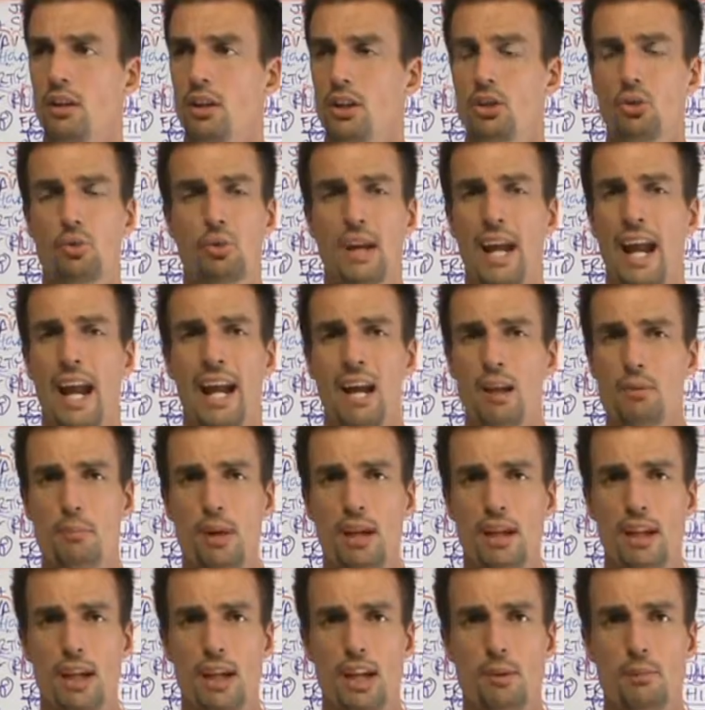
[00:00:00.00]
you can't
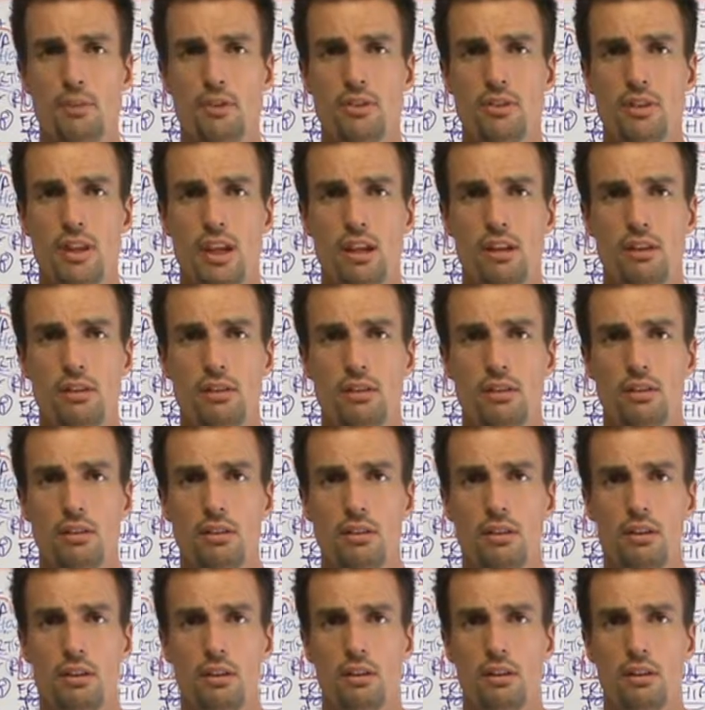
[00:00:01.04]
make any mistakes.
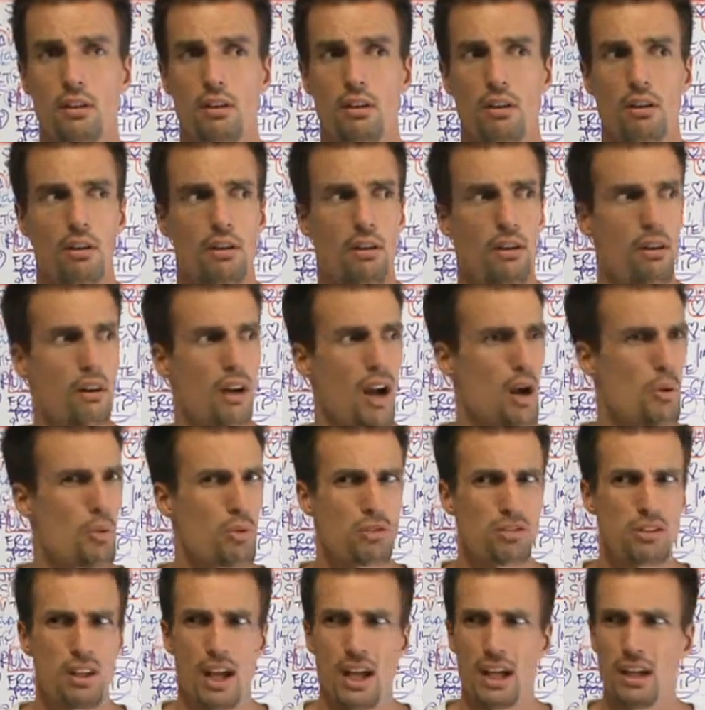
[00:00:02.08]
I
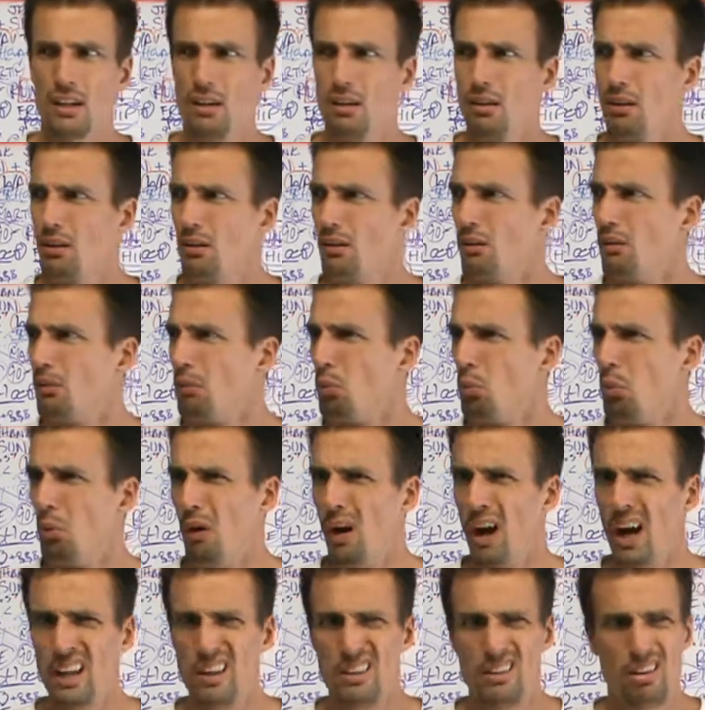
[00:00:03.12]
was like,
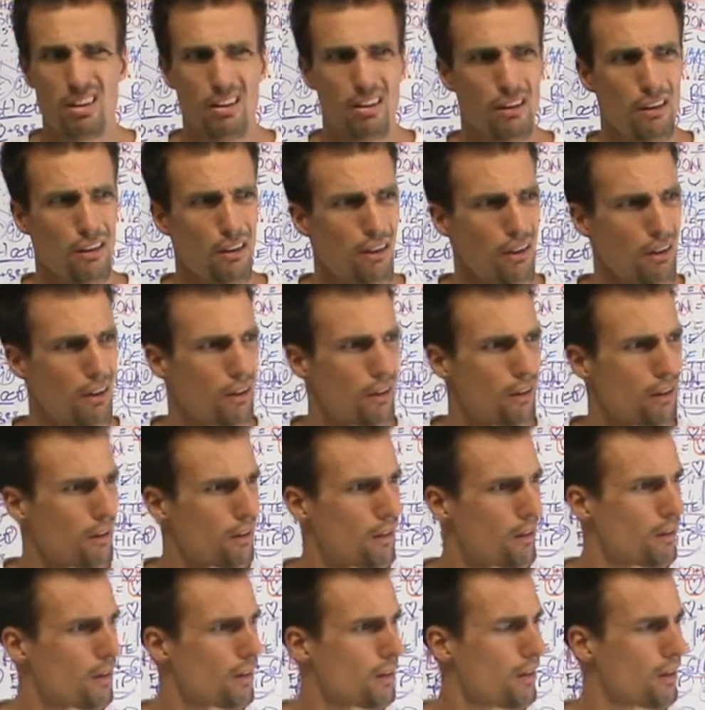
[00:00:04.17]
what?
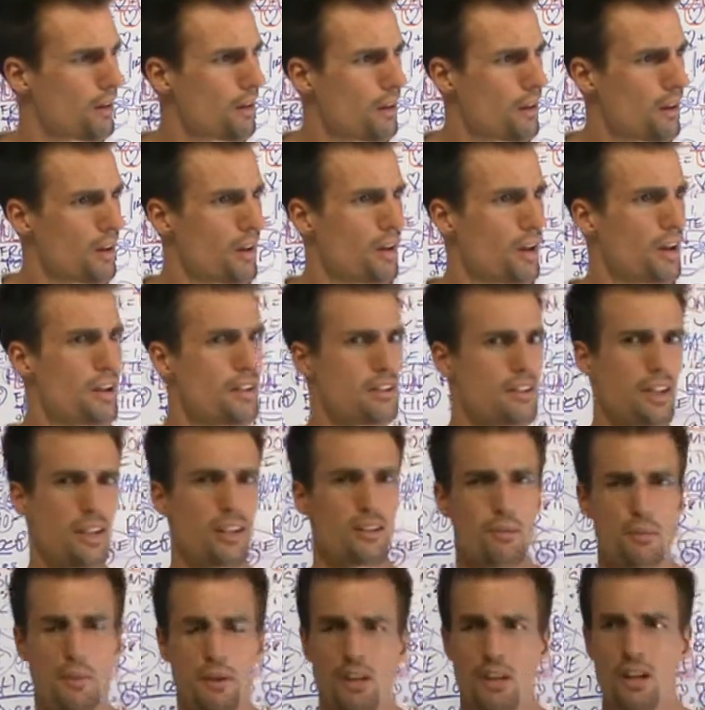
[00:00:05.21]
He said
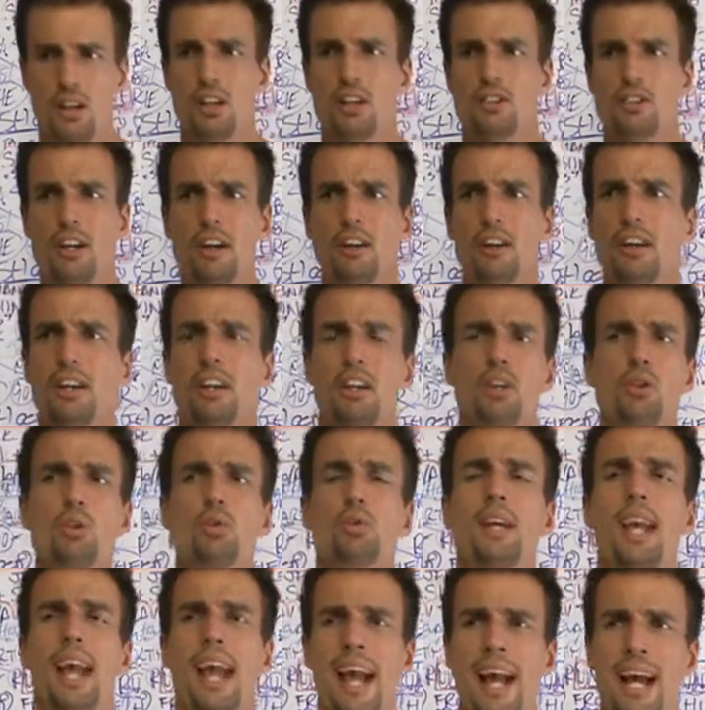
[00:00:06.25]
to me, Derek, you
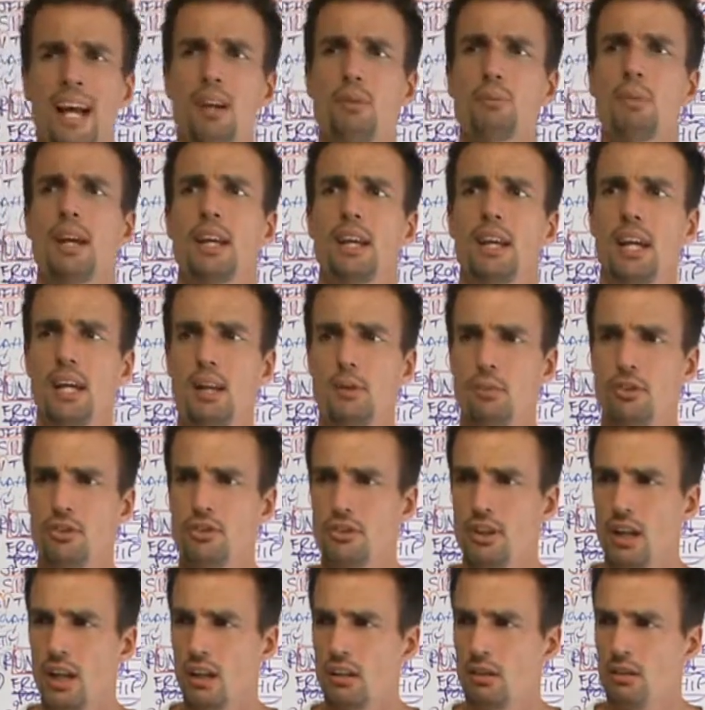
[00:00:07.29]
can't make any
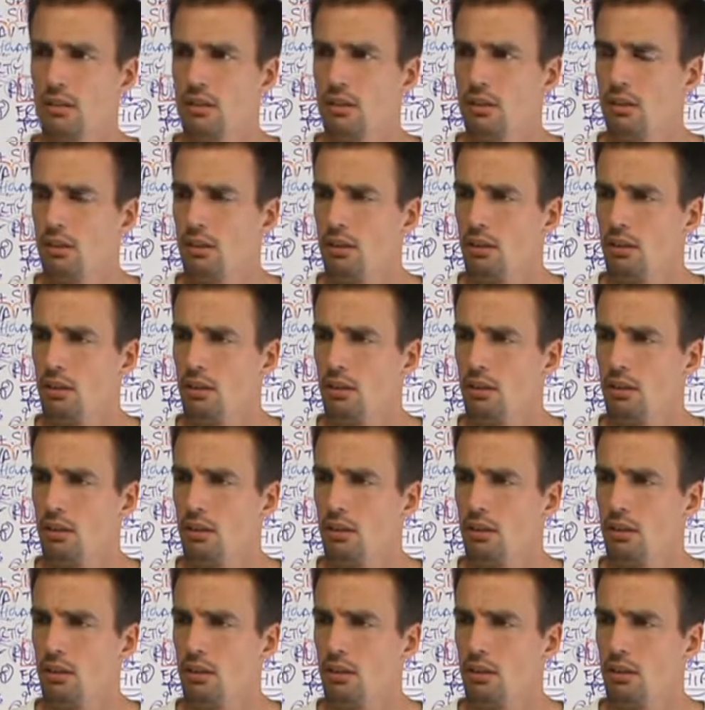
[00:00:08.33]
mistakes.